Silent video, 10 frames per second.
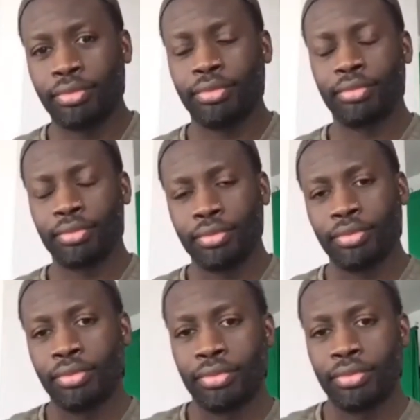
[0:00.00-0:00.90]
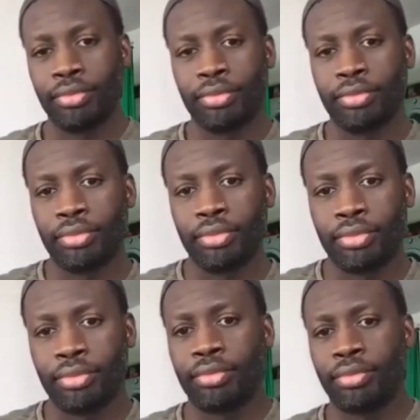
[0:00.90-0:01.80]

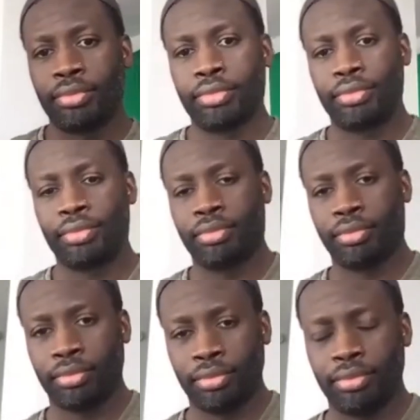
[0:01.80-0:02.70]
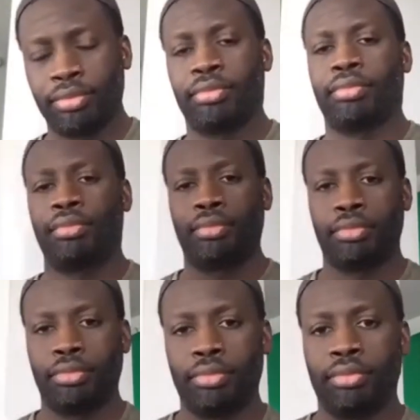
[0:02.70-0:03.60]

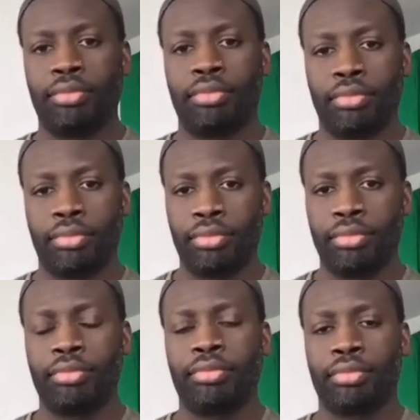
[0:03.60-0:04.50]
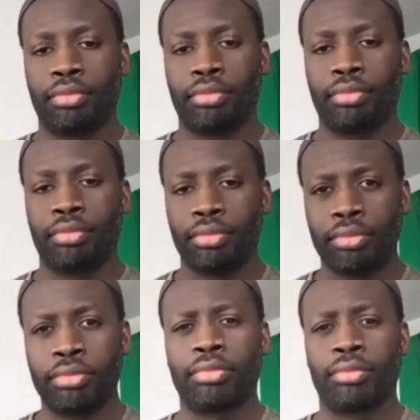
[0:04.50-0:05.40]

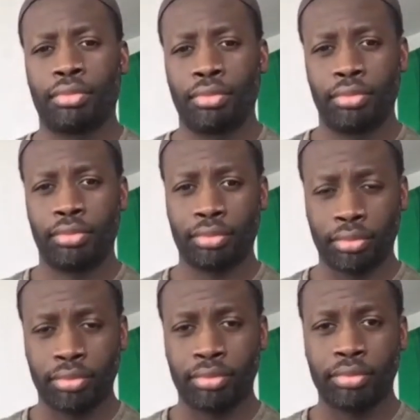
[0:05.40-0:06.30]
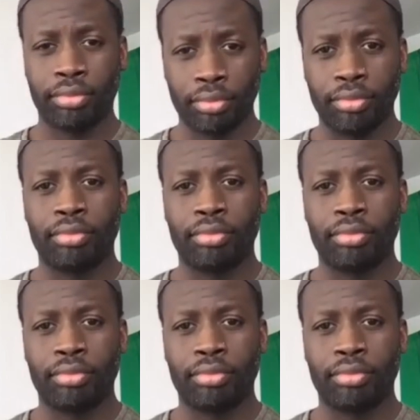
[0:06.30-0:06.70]
[no speech]